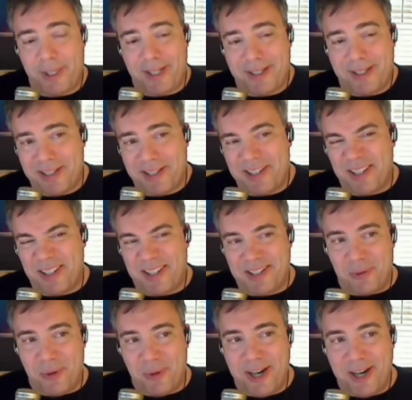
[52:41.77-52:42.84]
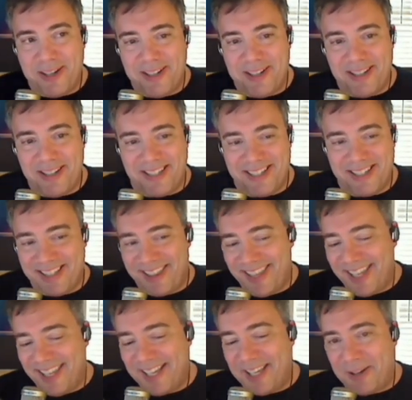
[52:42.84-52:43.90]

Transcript: I mean, there's a it's a weird uh, thing,